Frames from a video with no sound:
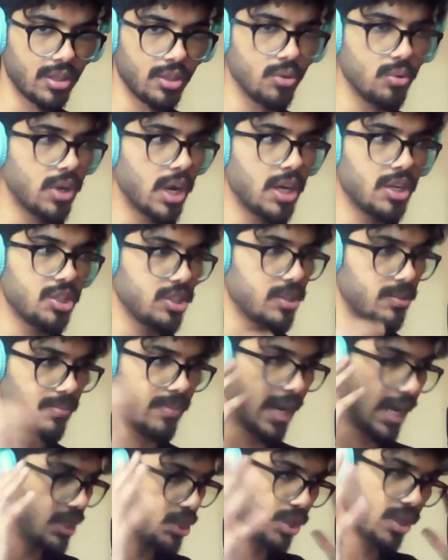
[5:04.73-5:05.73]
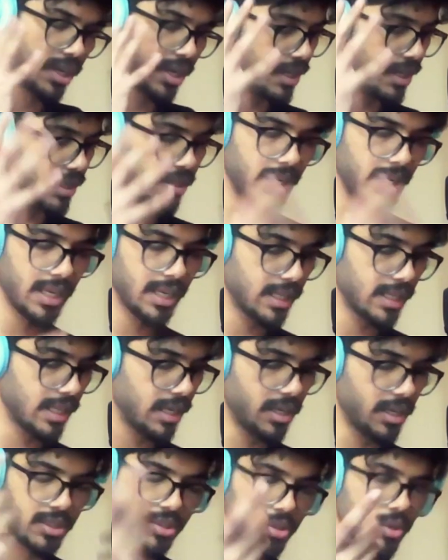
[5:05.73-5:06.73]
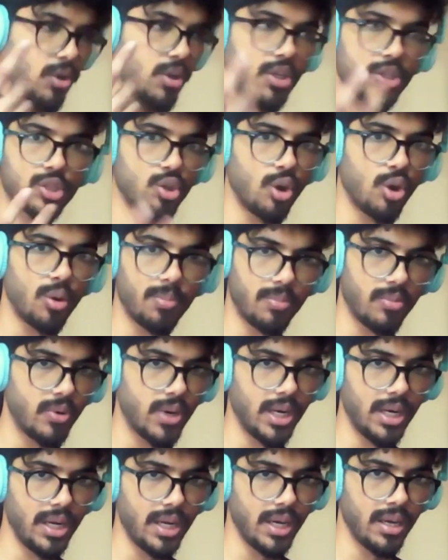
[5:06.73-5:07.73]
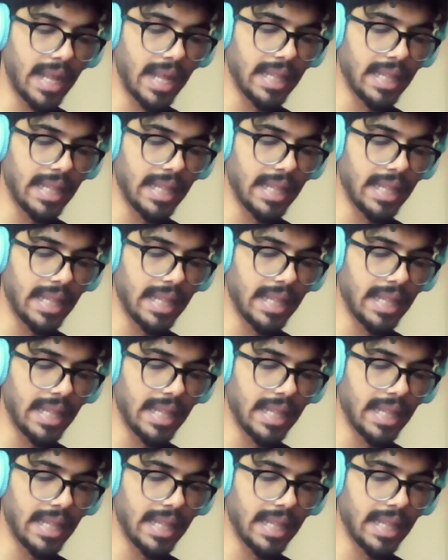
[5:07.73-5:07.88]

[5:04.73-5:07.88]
You can't just magically think that it's going to stop one day.